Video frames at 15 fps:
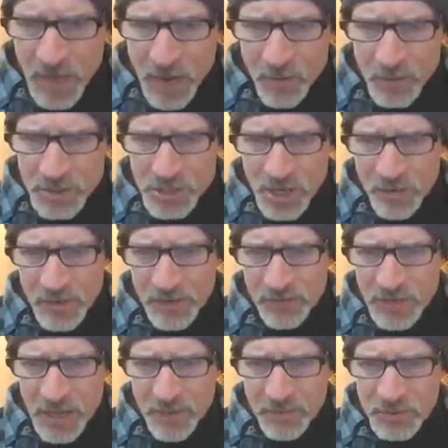I wish I would
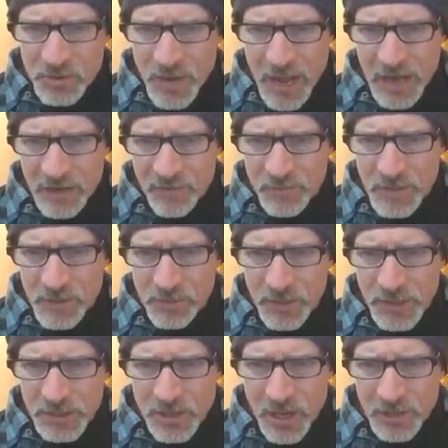have kept track of
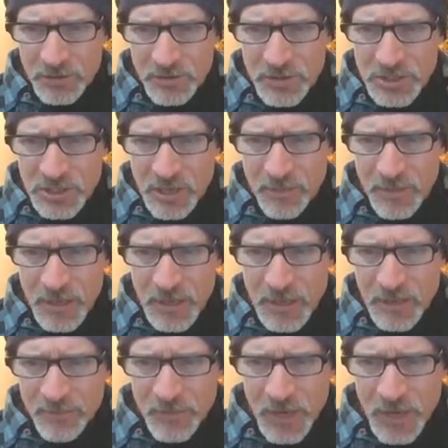people I talked to in skip
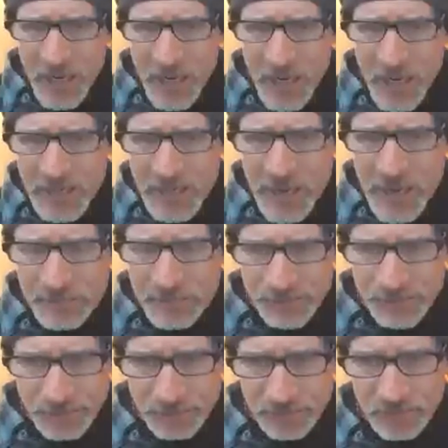90s.
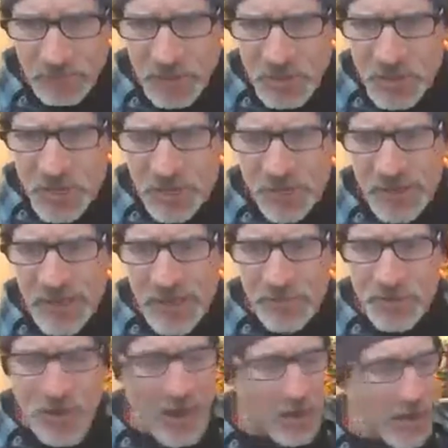You never kept
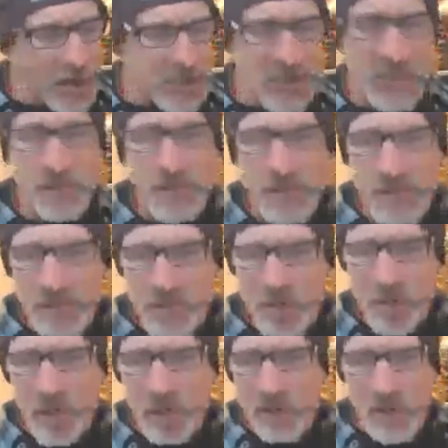track. I did. You know
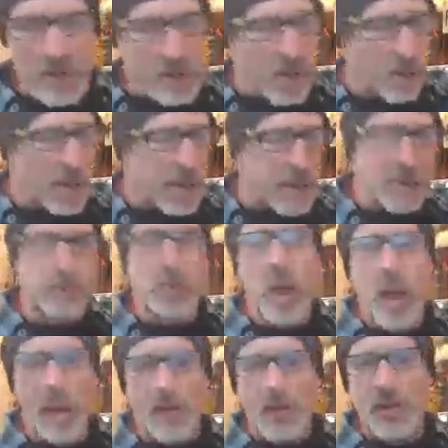what? I keep
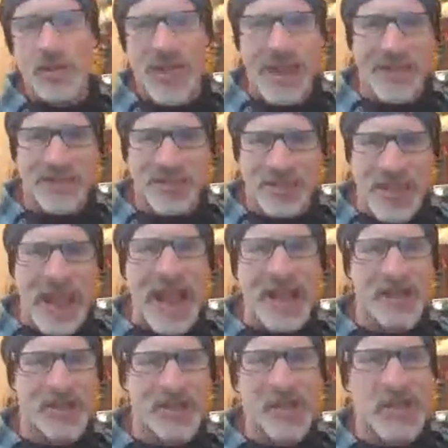logbooks. I have
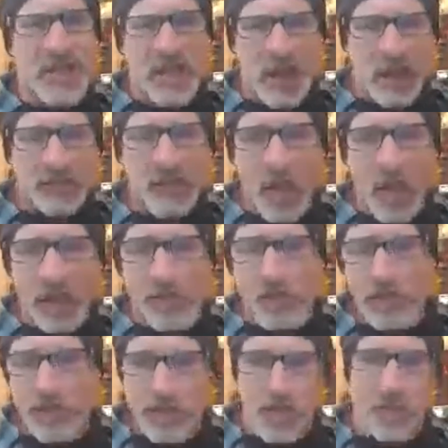stacks of
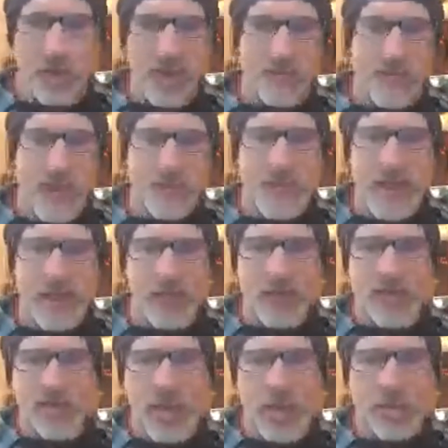logbooks. And you know what? I've kept every
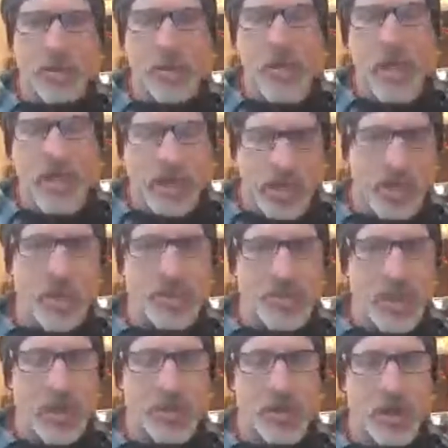single
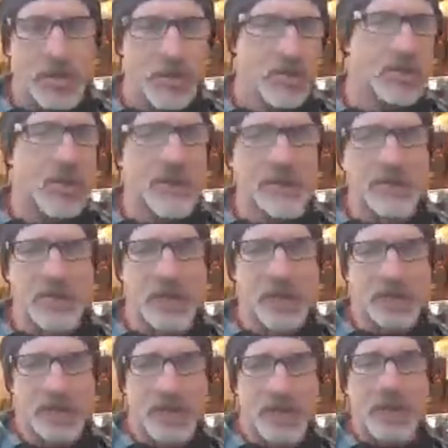QSL card that was ever sent
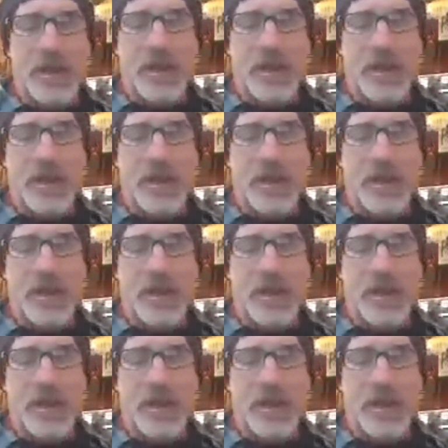to me.